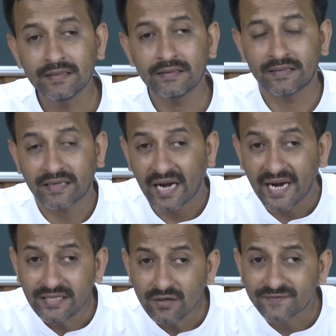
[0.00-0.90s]
the
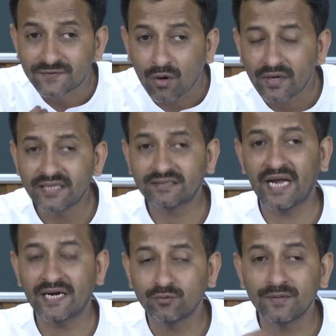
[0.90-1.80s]
kind of knowledge
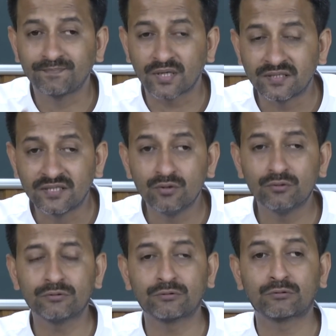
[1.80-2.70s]
that we
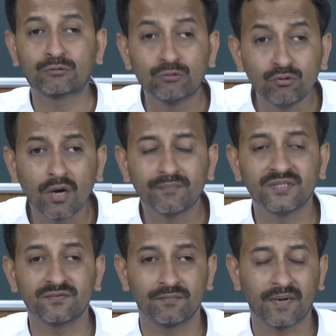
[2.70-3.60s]
produce through
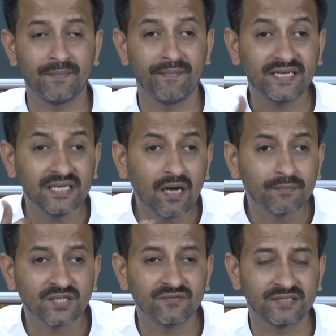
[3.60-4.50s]
by making
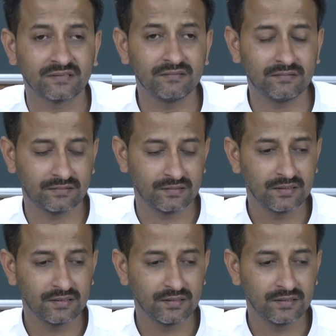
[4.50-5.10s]
observations,